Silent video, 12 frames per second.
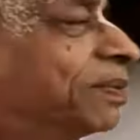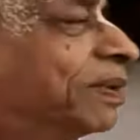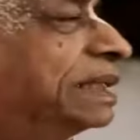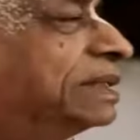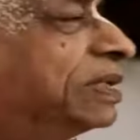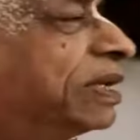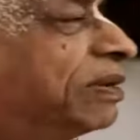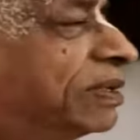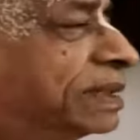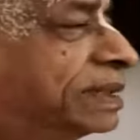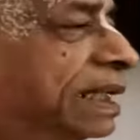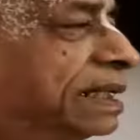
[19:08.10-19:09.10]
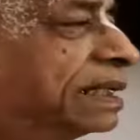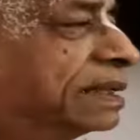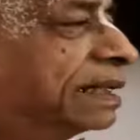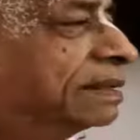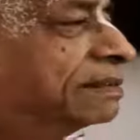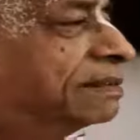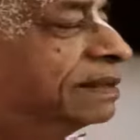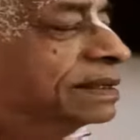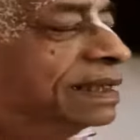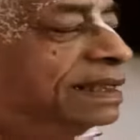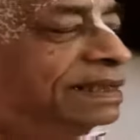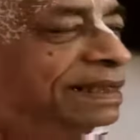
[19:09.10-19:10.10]
what is your Australian
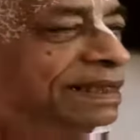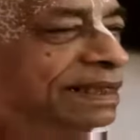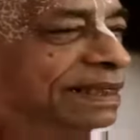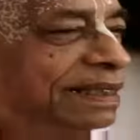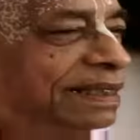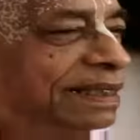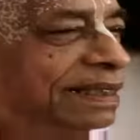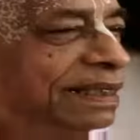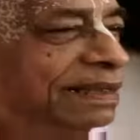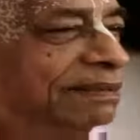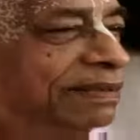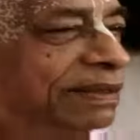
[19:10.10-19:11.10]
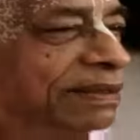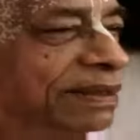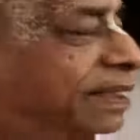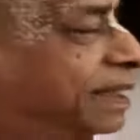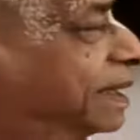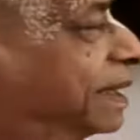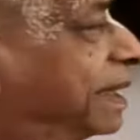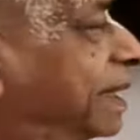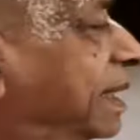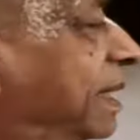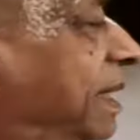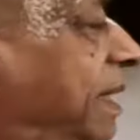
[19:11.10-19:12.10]
conclusion? Let me know.
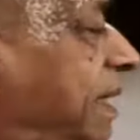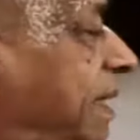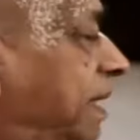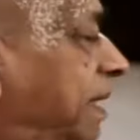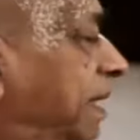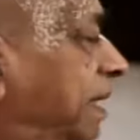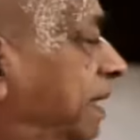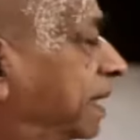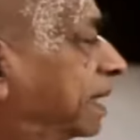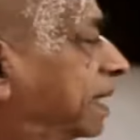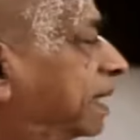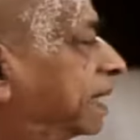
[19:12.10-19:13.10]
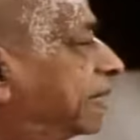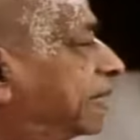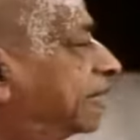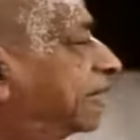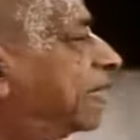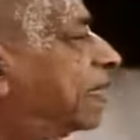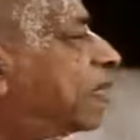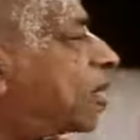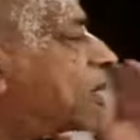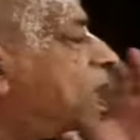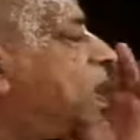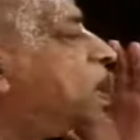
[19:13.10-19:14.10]
The opinion is something
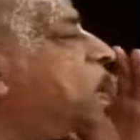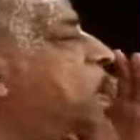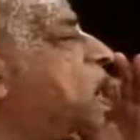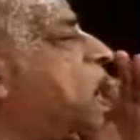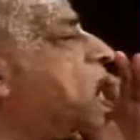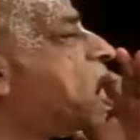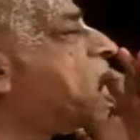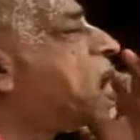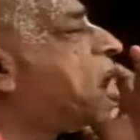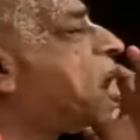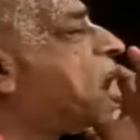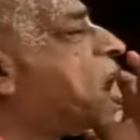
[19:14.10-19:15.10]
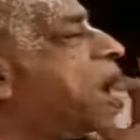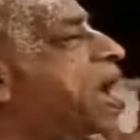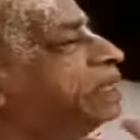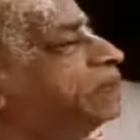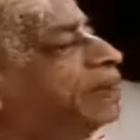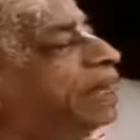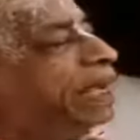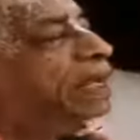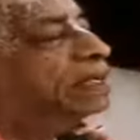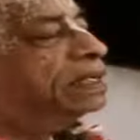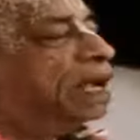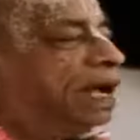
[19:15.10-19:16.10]
else. Oh.
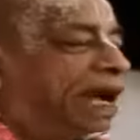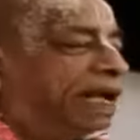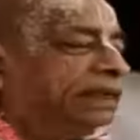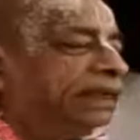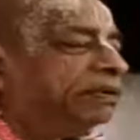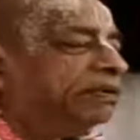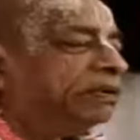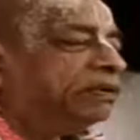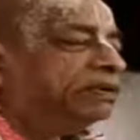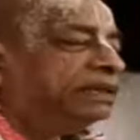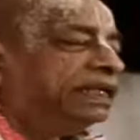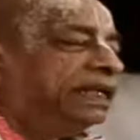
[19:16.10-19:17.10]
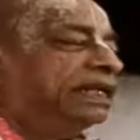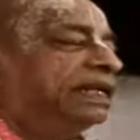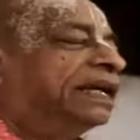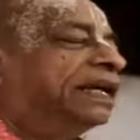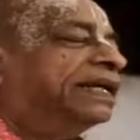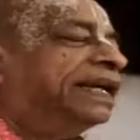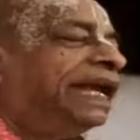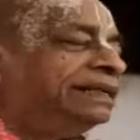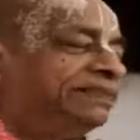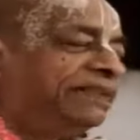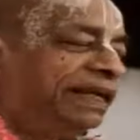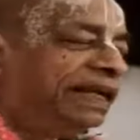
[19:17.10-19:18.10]
Anyway, I give you the
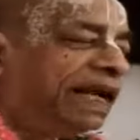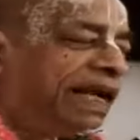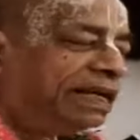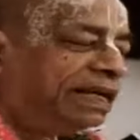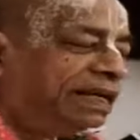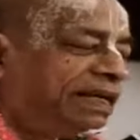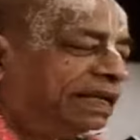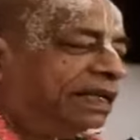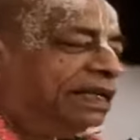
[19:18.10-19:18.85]
right figure.